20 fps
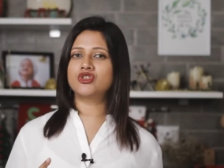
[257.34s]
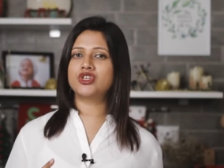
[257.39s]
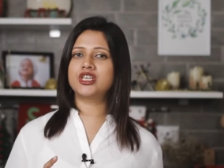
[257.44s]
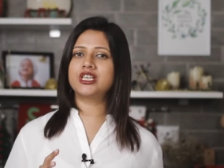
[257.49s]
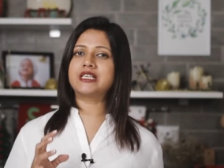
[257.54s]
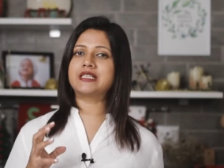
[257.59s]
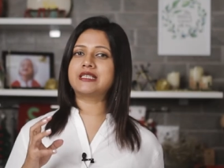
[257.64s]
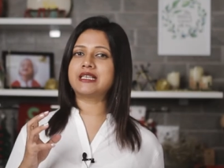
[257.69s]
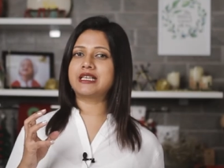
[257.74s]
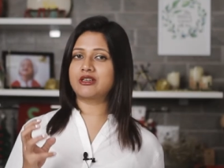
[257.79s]

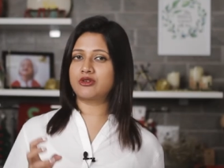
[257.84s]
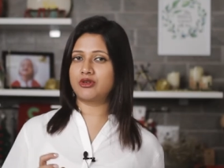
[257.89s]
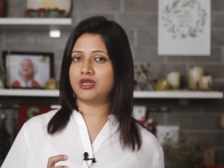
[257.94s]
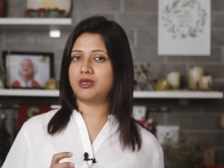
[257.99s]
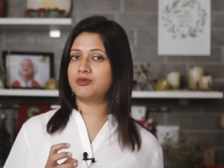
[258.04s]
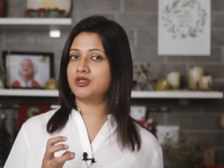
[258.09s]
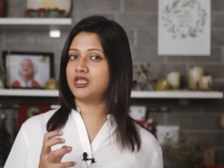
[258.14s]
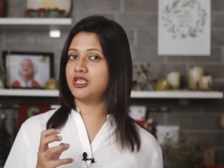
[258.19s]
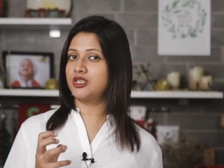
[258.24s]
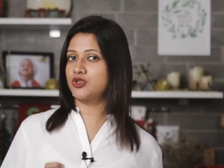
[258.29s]
cheese and
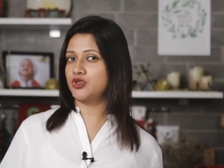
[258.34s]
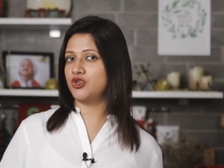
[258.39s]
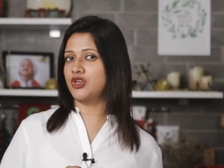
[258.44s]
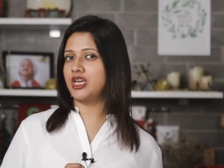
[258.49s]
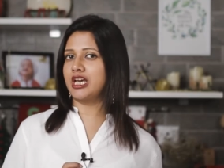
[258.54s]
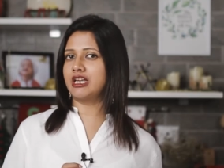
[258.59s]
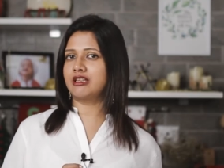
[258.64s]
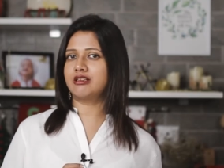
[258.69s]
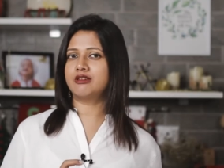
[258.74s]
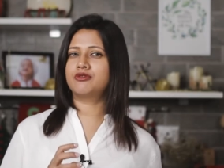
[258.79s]
cream cheese
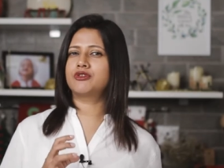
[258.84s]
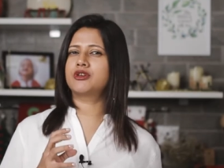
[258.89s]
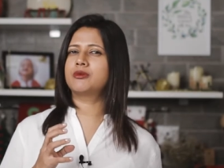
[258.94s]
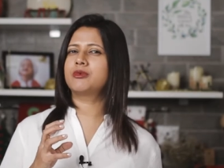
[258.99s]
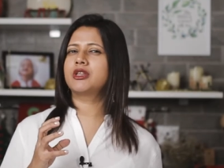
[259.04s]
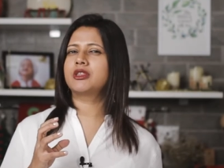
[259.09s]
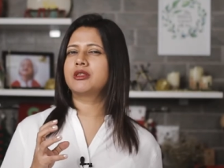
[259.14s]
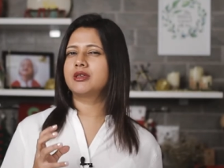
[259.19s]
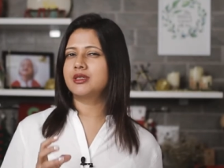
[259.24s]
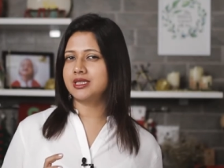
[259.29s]
together for
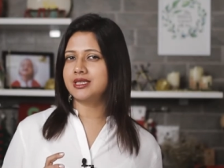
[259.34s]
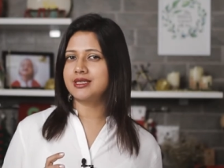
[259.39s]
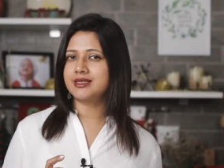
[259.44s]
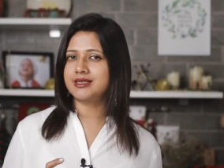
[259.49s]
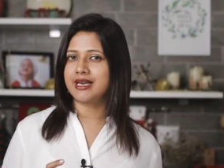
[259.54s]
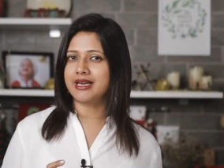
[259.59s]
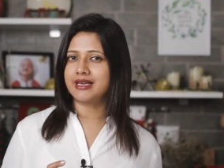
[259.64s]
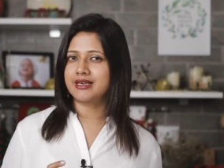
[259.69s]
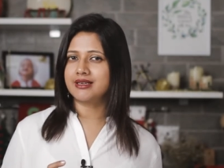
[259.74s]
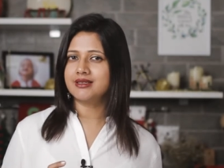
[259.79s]
about 30
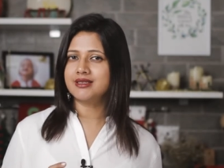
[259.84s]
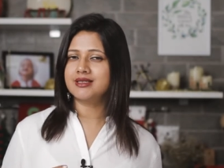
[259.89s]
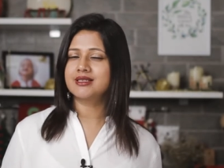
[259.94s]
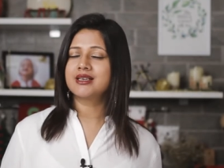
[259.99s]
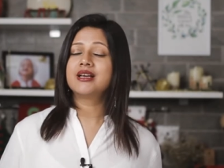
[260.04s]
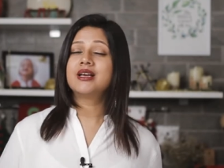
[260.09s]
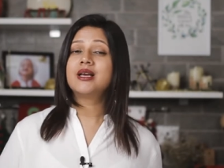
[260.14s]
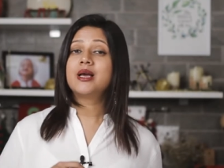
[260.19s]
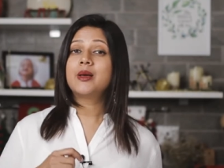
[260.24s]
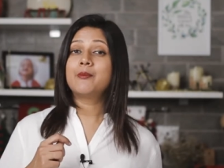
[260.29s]
seconds.
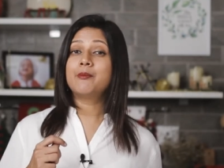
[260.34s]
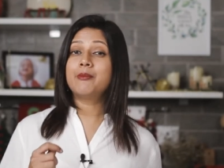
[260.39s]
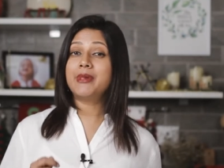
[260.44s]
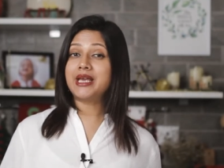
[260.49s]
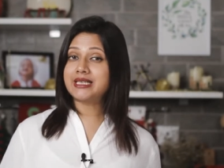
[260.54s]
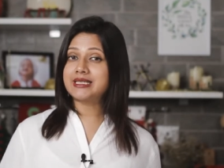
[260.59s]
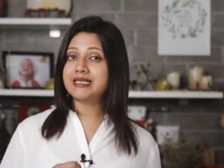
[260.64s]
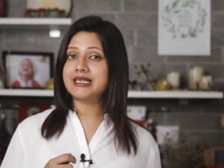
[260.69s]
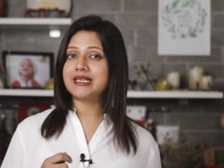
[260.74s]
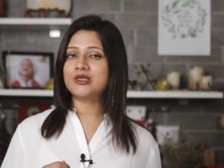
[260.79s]

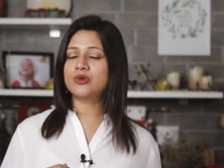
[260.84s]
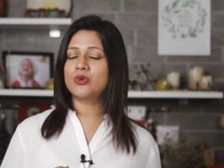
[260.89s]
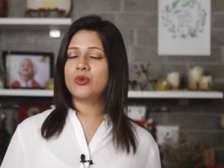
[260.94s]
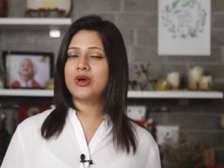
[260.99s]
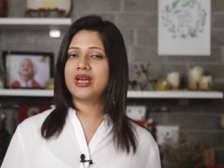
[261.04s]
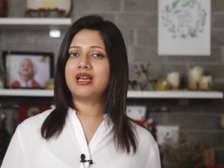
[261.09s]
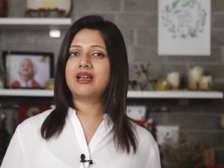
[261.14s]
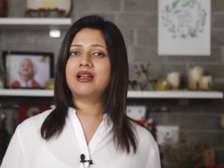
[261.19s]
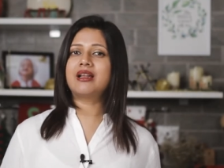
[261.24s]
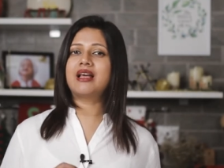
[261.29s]
Mix it
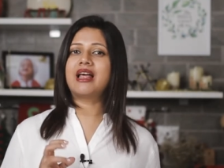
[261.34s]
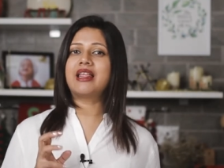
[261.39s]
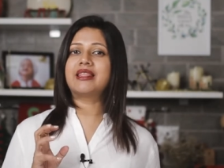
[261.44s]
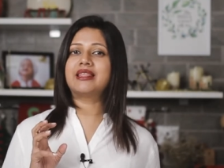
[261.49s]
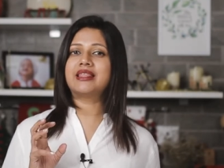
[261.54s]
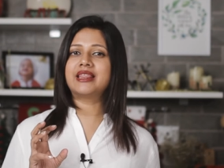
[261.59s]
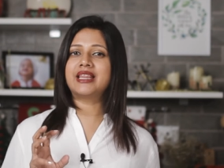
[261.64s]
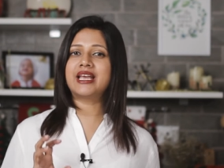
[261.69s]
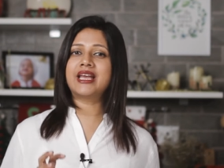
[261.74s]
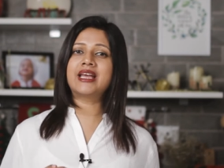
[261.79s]
well
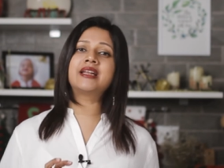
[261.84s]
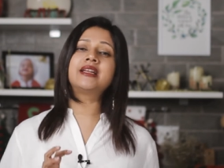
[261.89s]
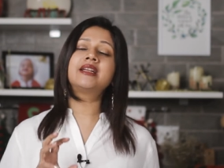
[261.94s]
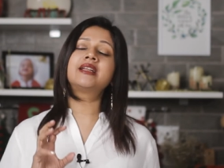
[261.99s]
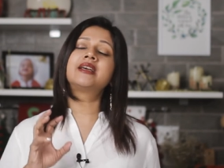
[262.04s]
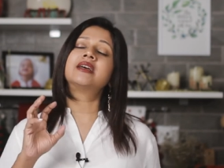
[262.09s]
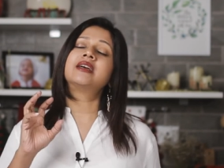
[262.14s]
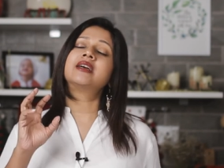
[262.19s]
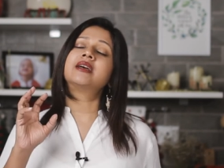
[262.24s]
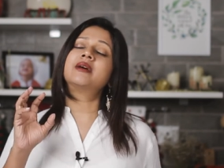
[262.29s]
and then
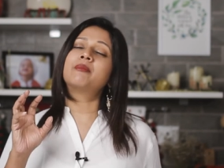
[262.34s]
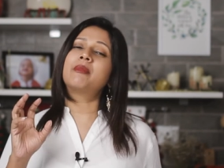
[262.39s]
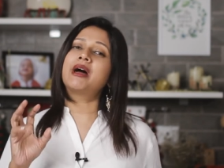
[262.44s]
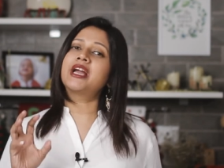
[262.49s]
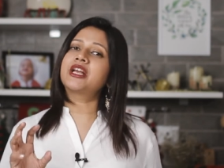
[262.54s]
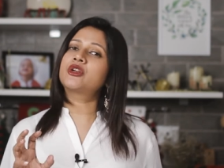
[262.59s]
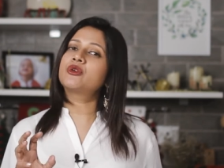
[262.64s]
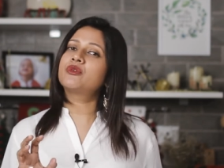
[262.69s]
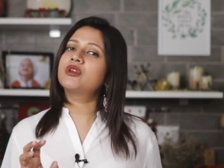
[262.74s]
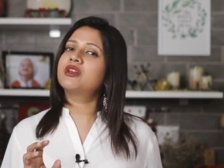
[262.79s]

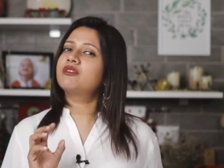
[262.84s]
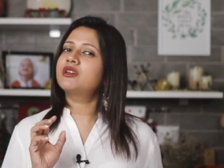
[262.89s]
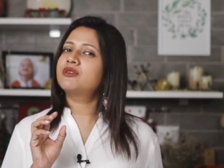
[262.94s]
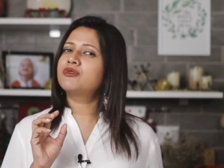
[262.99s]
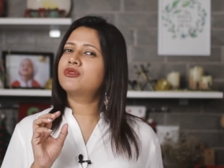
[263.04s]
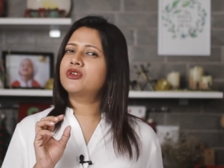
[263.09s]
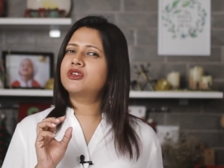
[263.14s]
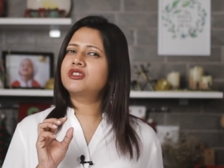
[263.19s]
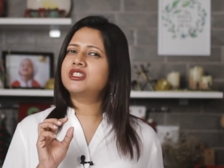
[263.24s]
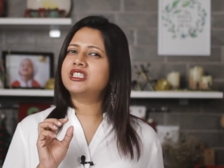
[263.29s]
microwave
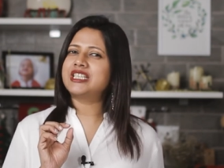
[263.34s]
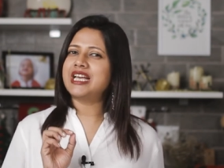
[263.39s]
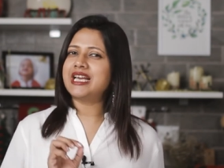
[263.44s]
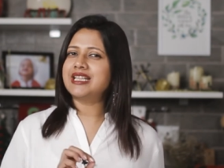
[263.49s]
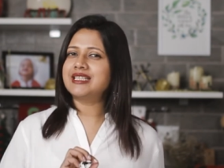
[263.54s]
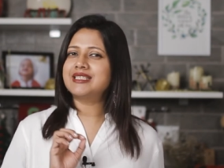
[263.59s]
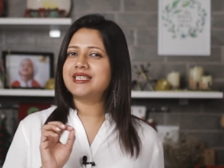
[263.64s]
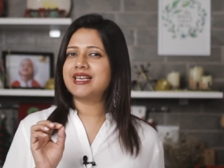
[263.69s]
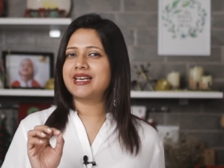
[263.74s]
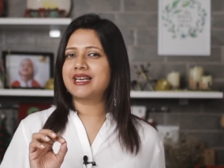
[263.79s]
it for
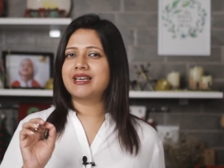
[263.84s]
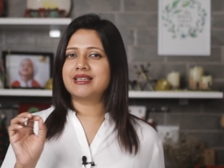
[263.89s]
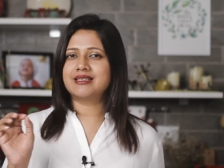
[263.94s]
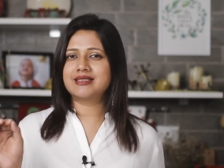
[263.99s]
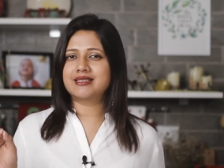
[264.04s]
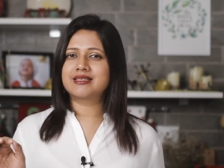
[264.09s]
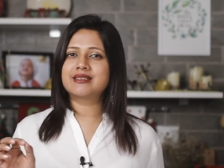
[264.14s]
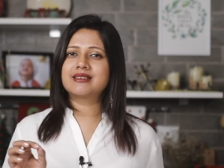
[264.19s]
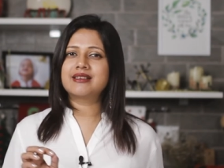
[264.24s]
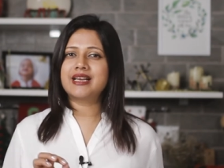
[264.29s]
10
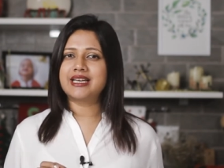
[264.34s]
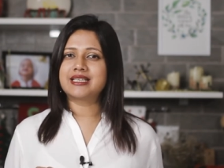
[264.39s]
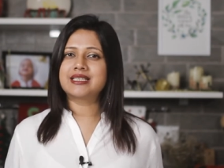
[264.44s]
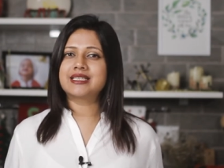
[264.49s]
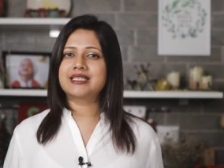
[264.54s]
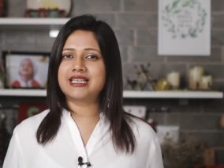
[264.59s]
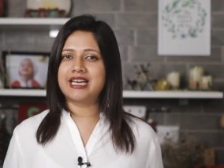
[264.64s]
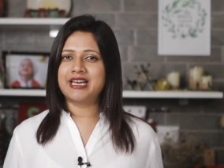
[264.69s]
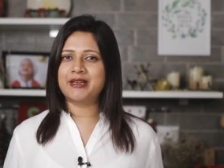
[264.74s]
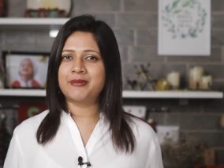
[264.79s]
seconds at
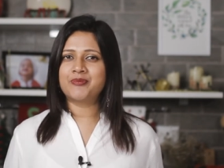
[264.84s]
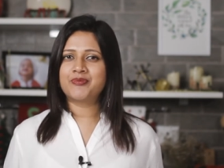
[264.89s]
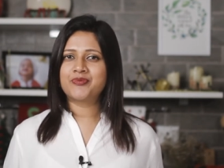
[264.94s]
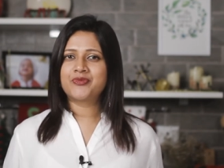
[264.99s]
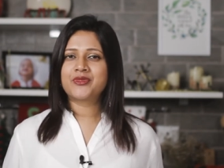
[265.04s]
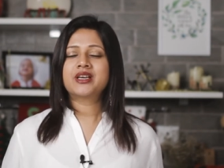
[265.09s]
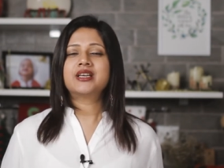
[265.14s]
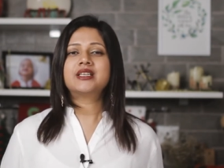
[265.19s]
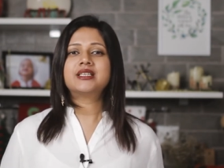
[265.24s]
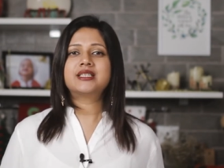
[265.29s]
a time
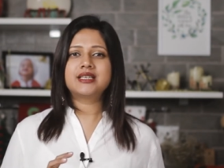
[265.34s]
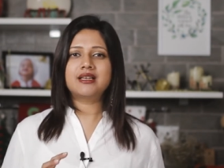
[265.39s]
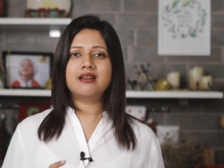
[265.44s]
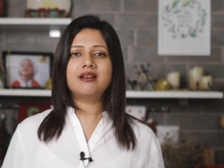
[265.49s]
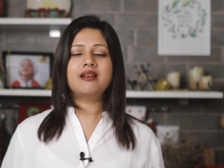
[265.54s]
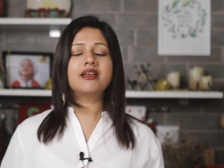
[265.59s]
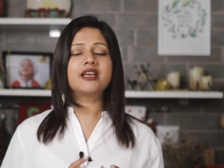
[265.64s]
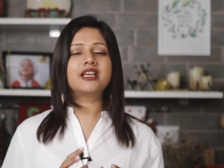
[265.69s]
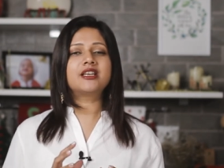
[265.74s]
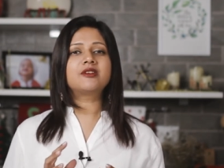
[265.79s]

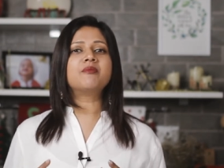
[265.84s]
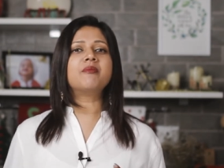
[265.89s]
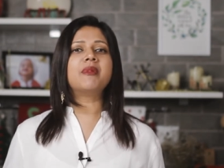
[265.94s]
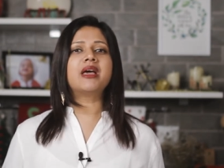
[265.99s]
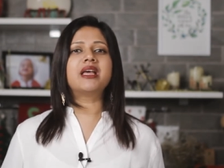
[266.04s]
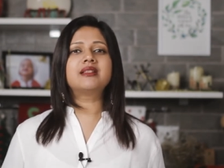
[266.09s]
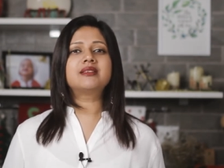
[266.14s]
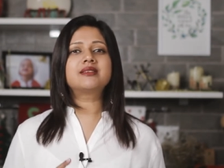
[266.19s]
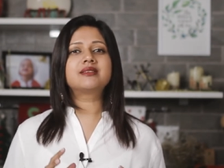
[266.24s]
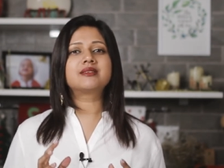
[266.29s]
till it
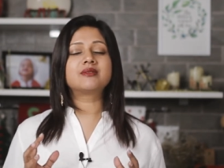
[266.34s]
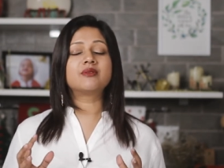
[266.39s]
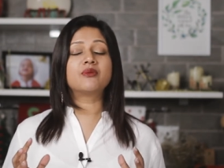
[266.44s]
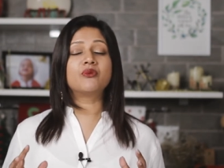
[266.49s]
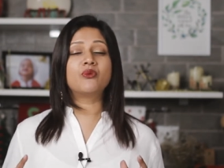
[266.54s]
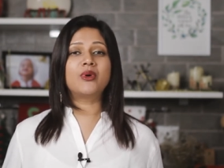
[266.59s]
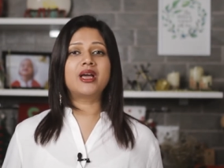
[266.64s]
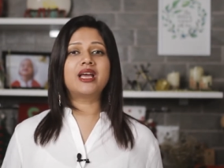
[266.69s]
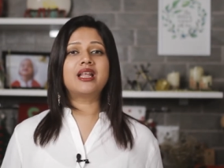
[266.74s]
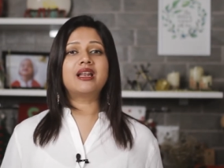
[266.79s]
melts
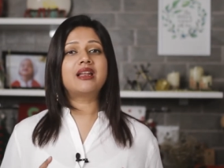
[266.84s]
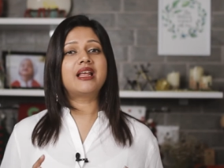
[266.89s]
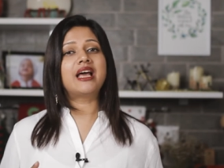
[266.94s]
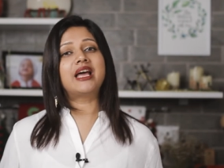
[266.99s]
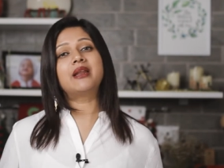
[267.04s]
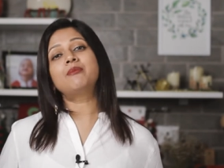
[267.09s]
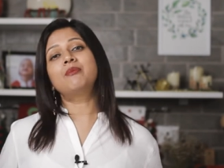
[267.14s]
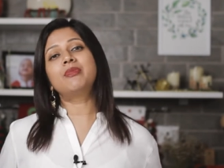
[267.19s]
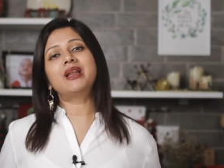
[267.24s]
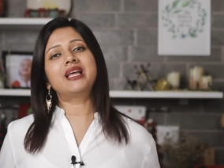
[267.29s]
well
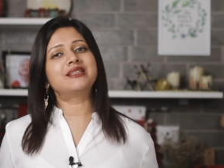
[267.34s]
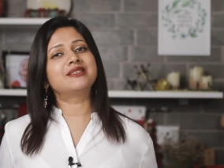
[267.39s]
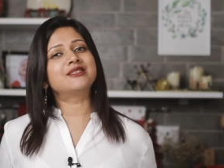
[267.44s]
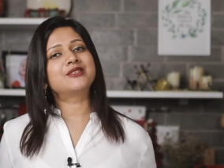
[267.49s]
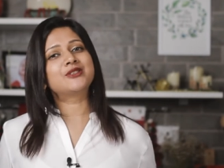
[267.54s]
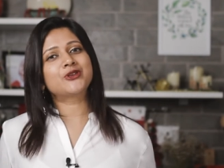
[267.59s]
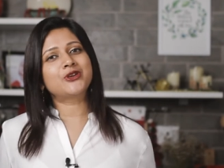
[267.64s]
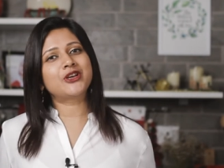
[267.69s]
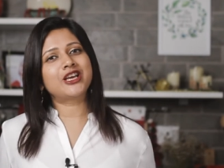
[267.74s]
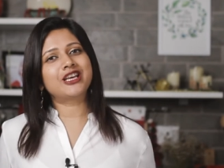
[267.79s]
and
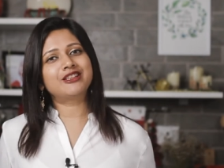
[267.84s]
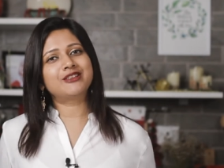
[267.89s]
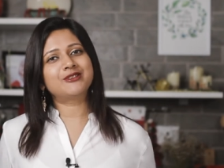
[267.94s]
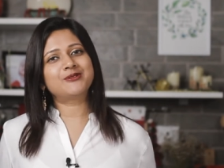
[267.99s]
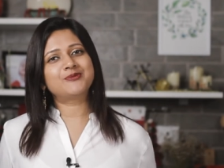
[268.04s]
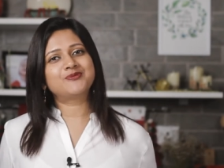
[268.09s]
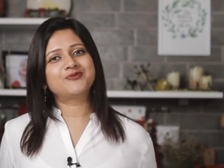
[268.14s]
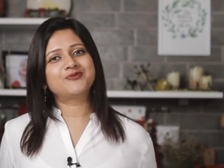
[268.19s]
blends together.